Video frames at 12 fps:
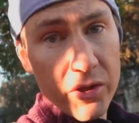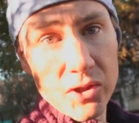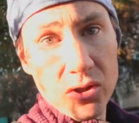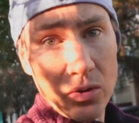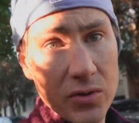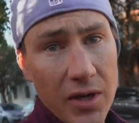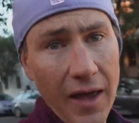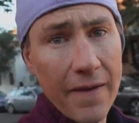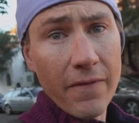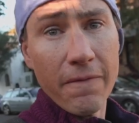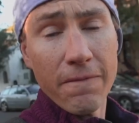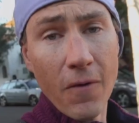I don't
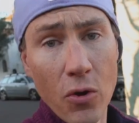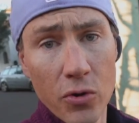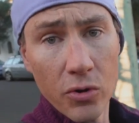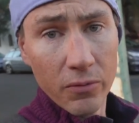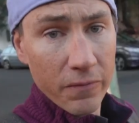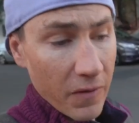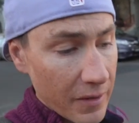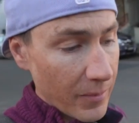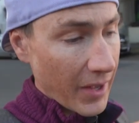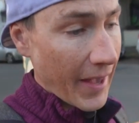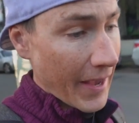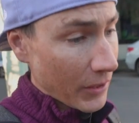have a phone on front of
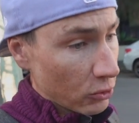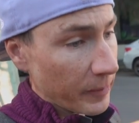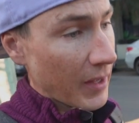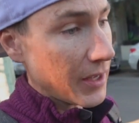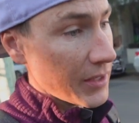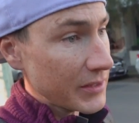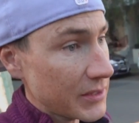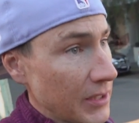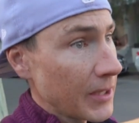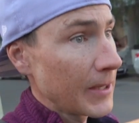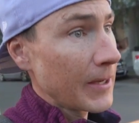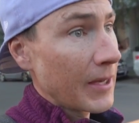my handlebars,
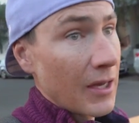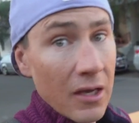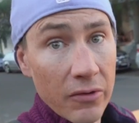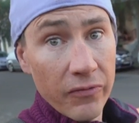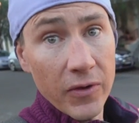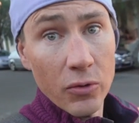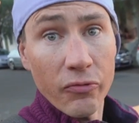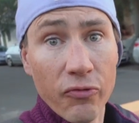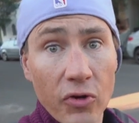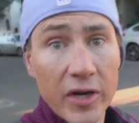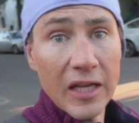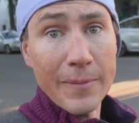feel
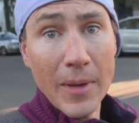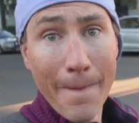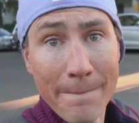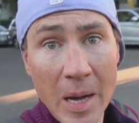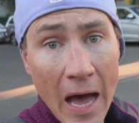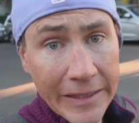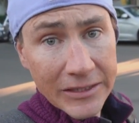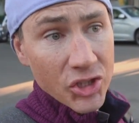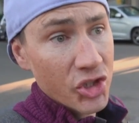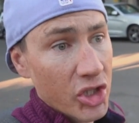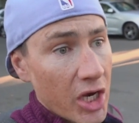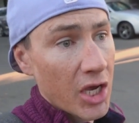free to give me a
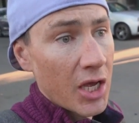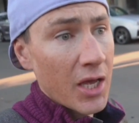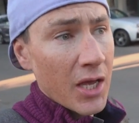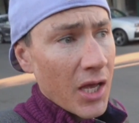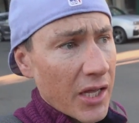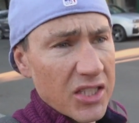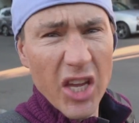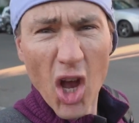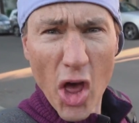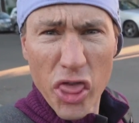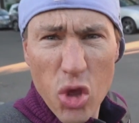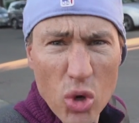punch and say,
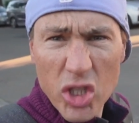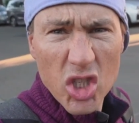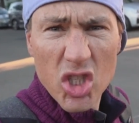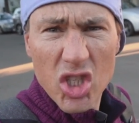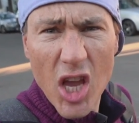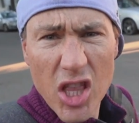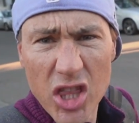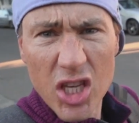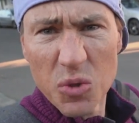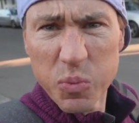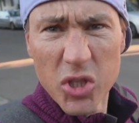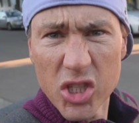I thought you said
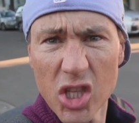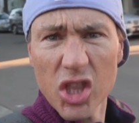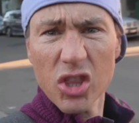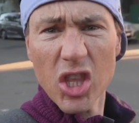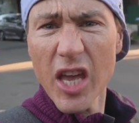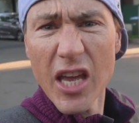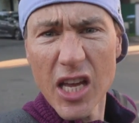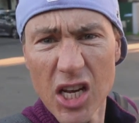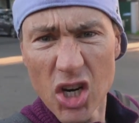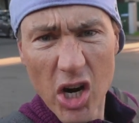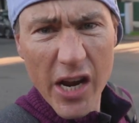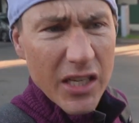this was the thing,
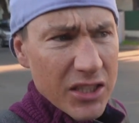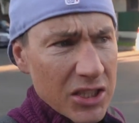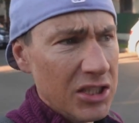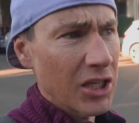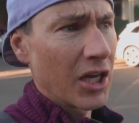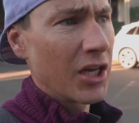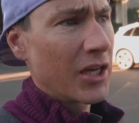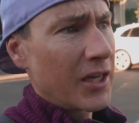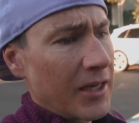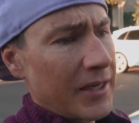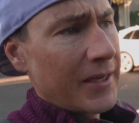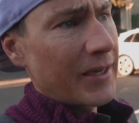Chris.
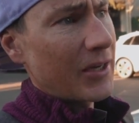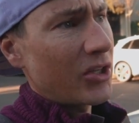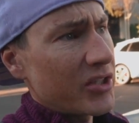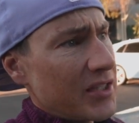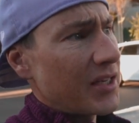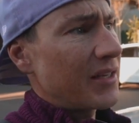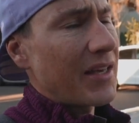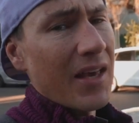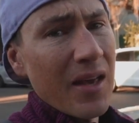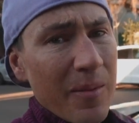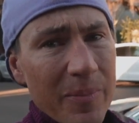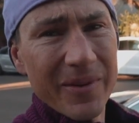And I'll say,
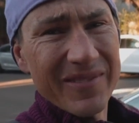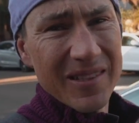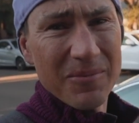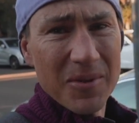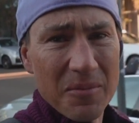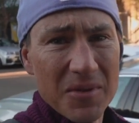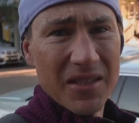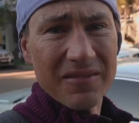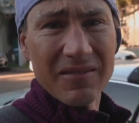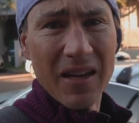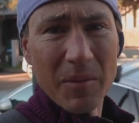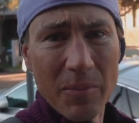yeah, but sometimes I
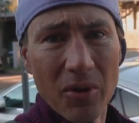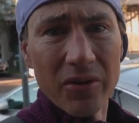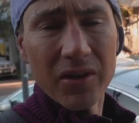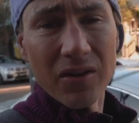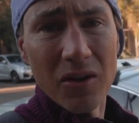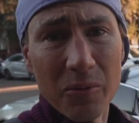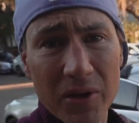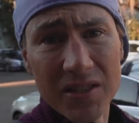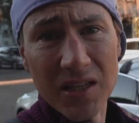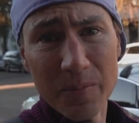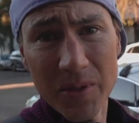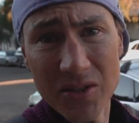can't be bothered and I want
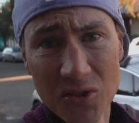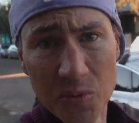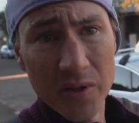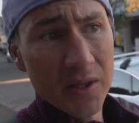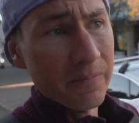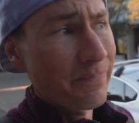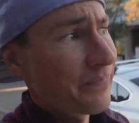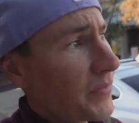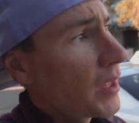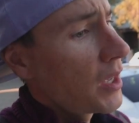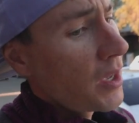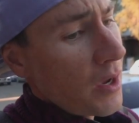to take pictures with it.
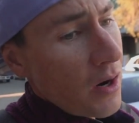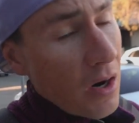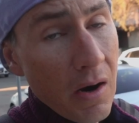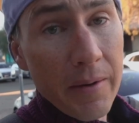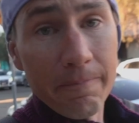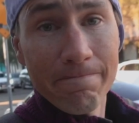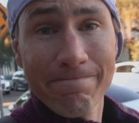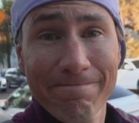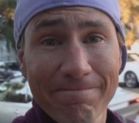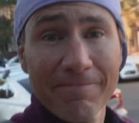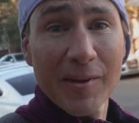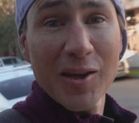All right,
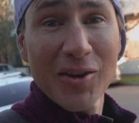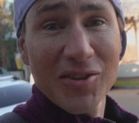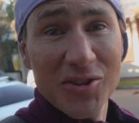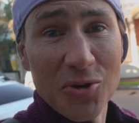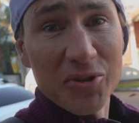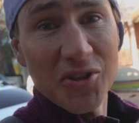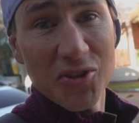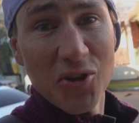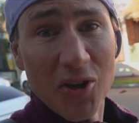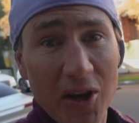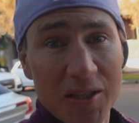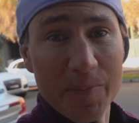talk to you
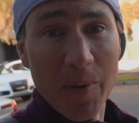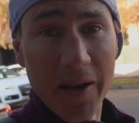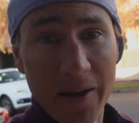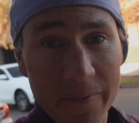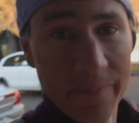soon, guys. Bye now.